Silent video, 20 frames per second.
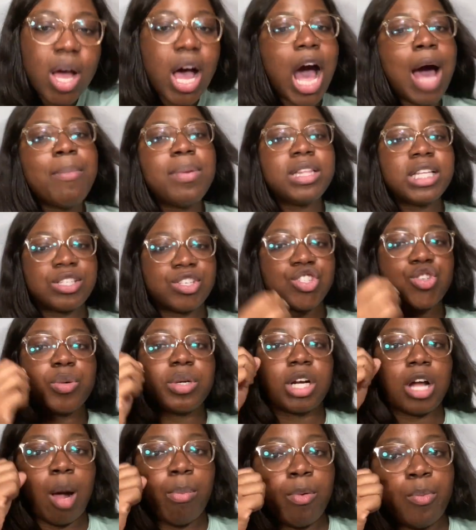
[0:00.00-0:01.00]
I'm gonna listen to
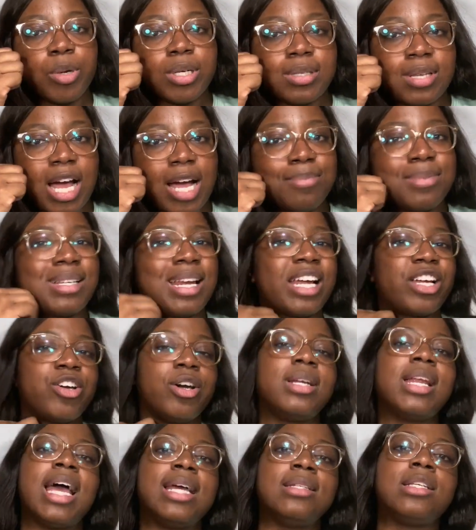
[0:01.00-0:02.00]
it a couple more times and I
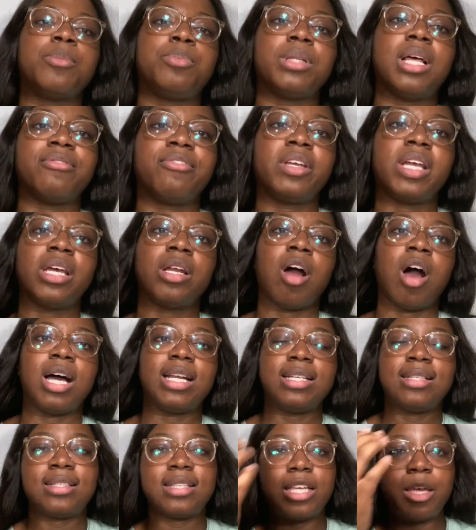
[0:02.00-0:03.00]
could end up loving it,
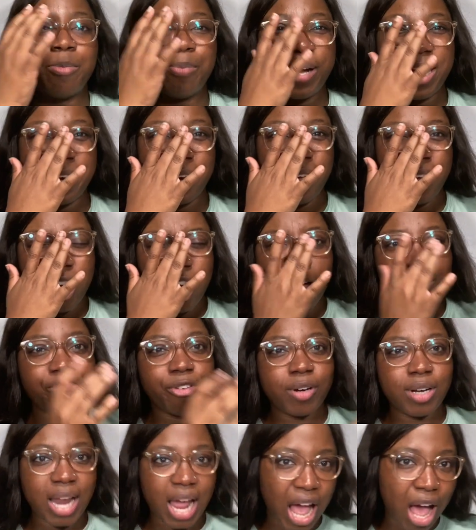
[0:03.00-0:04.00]
honestly. But
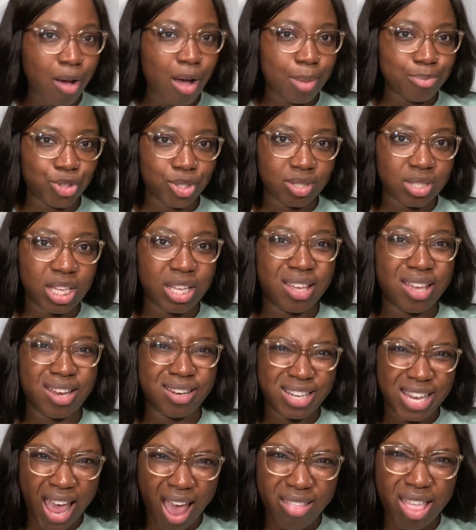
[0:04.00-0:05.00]
for now, I'm just thinking,
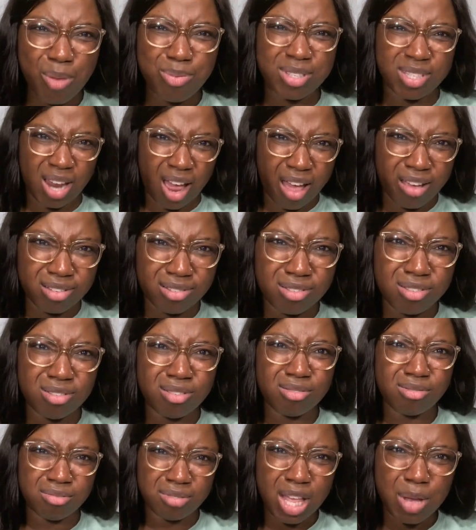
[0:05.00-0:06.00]
yeah, that was
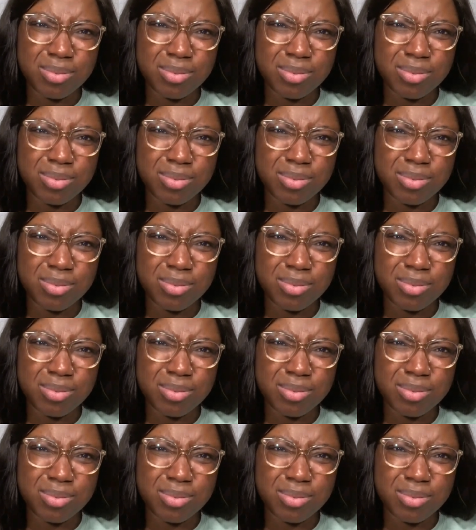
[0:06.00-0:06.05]
nice.